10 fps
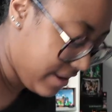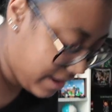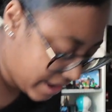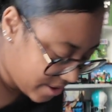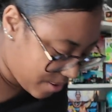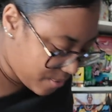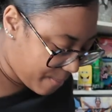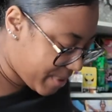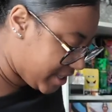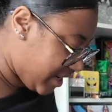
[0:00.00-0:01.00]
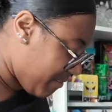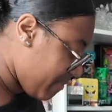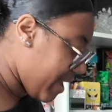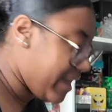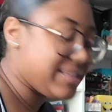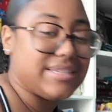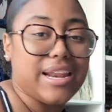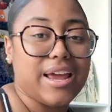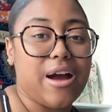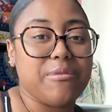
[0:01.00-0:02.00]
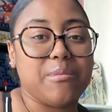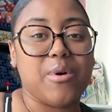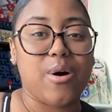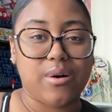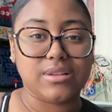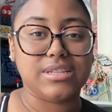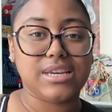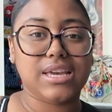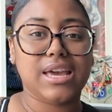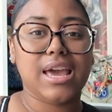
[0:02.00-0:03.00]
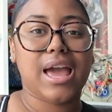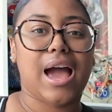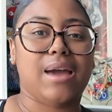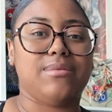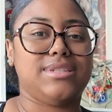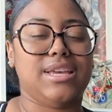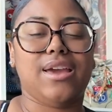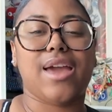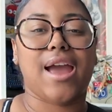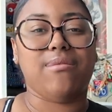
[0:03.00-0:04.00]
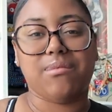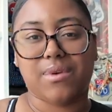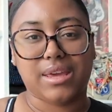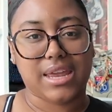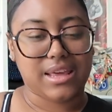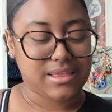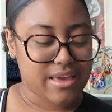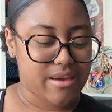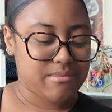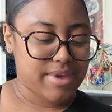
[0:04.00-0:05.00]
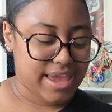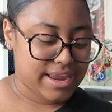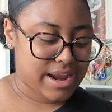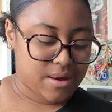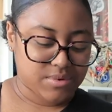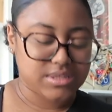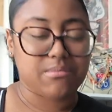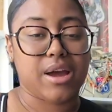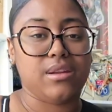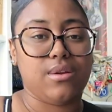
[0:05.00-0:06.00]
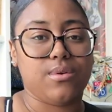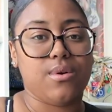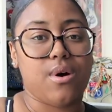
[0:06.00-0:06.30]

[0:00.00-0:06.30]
LEGO pajama pants that I got from Aldi. I was seeing everyone getting them, and I went to my local